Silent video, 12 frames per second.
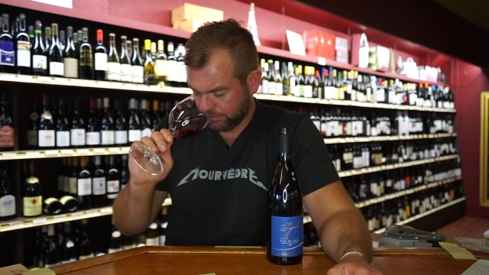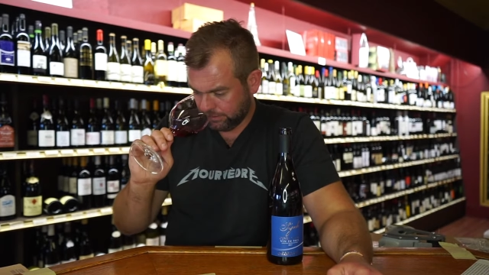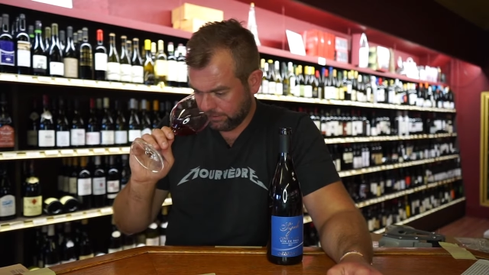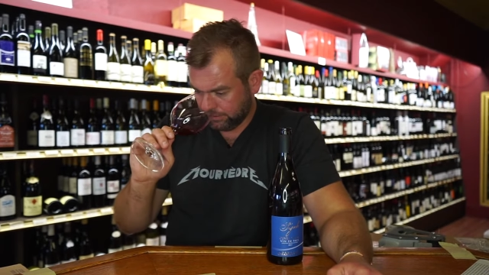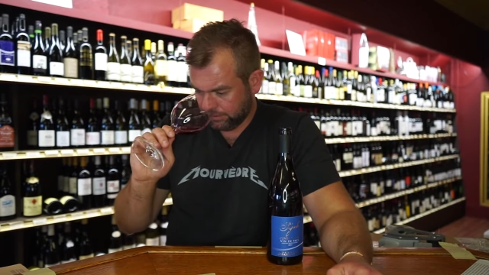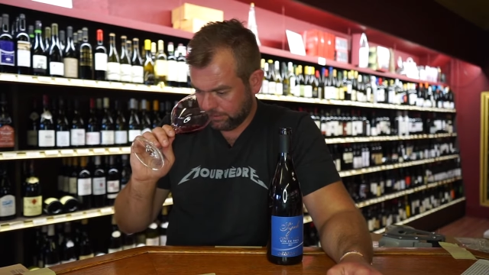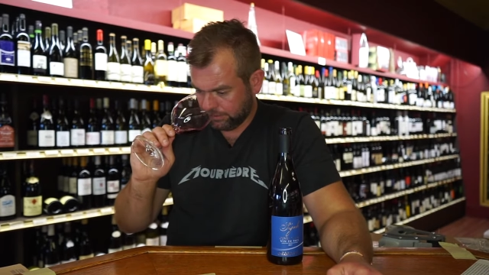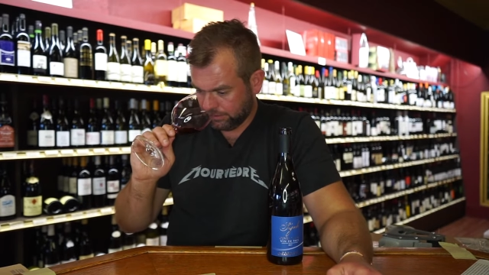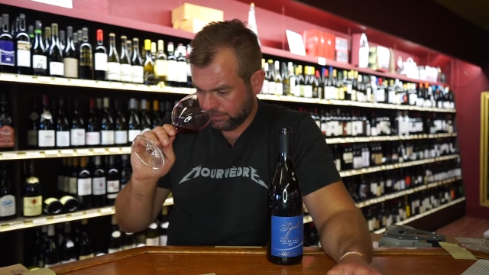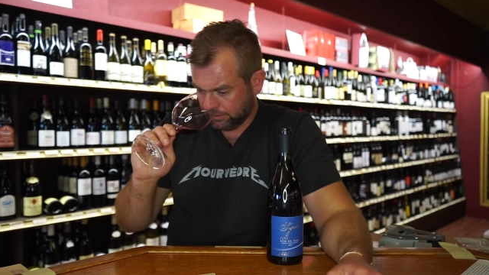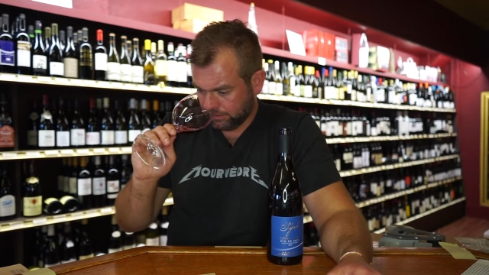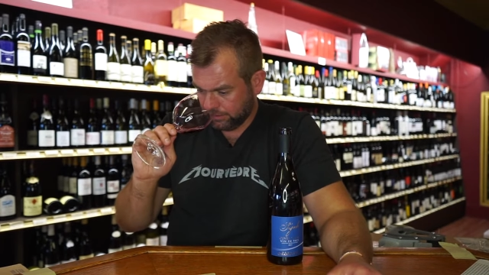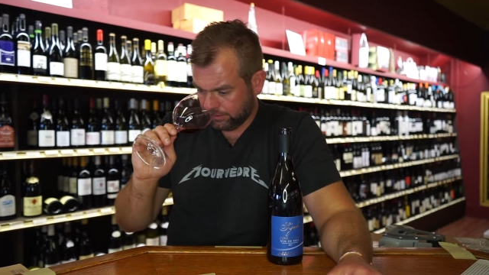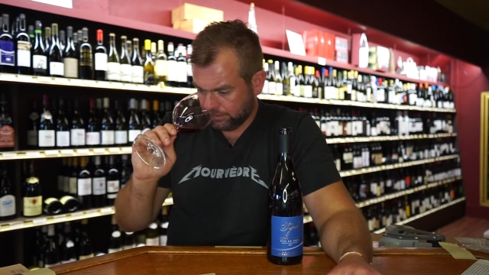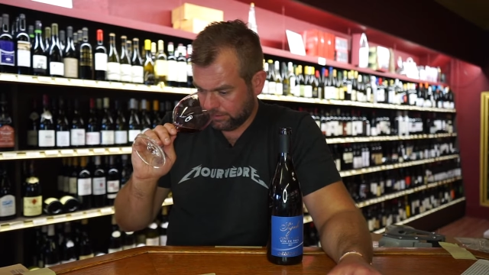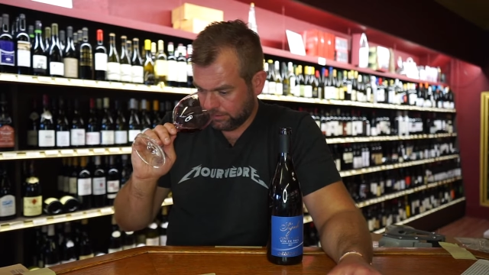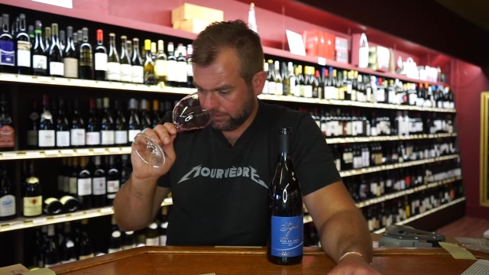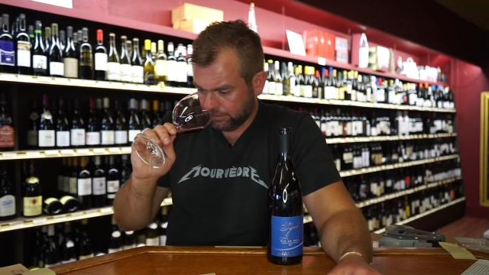
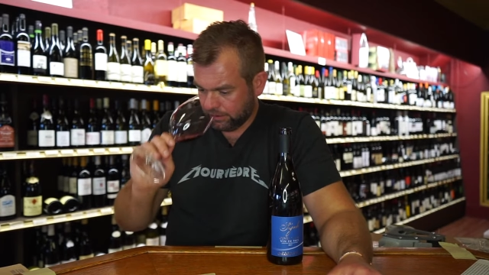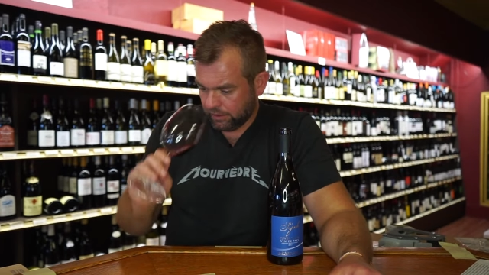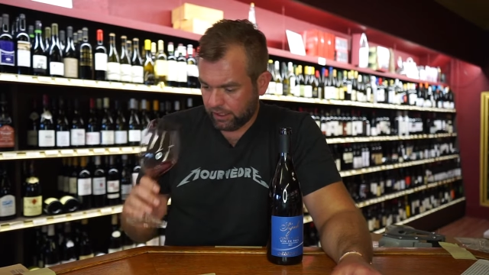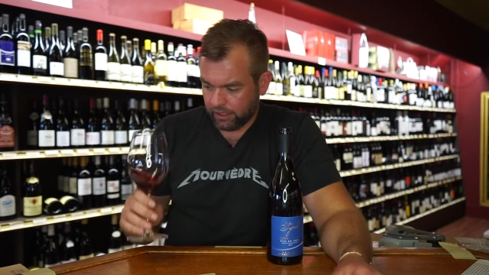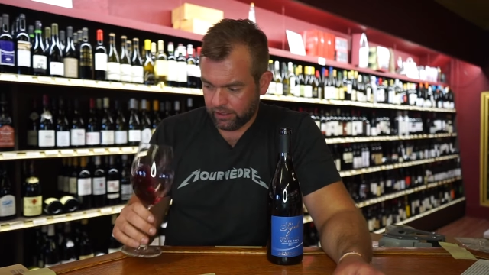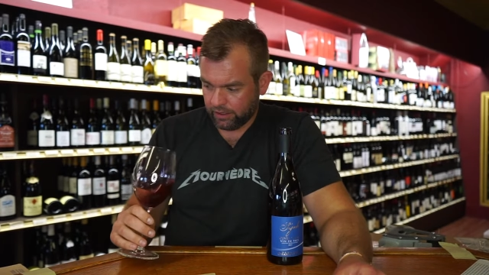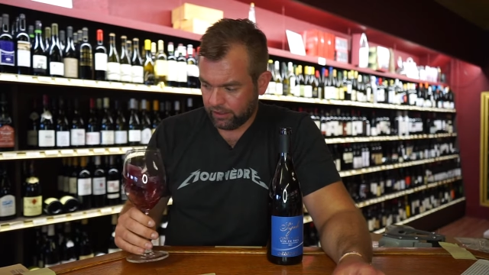Nobody speaks.